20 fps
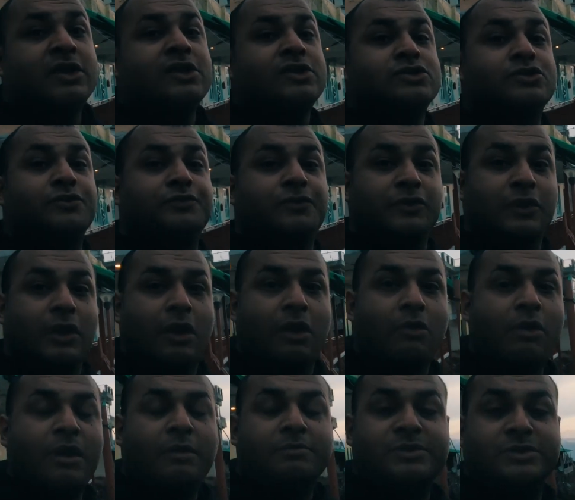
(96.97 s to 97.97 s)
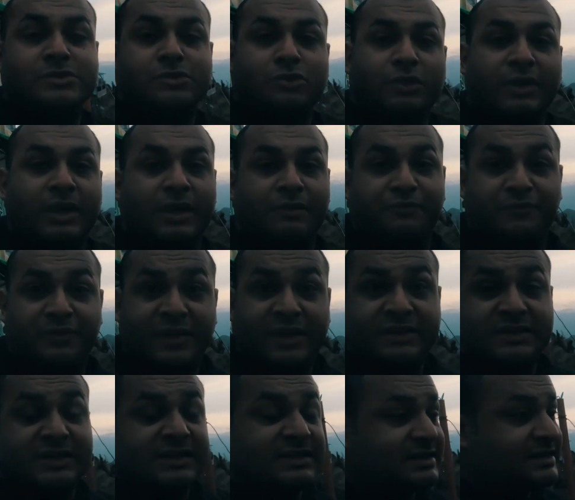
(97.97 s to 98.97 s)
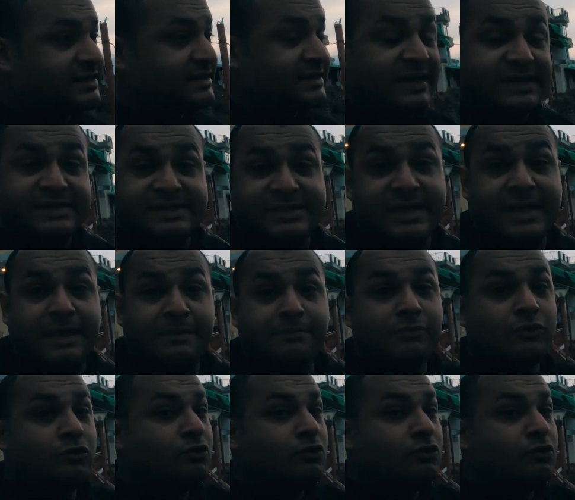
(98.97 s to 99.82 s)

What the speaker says: So for now, I'm just going to get fresh. It's 6 a.m.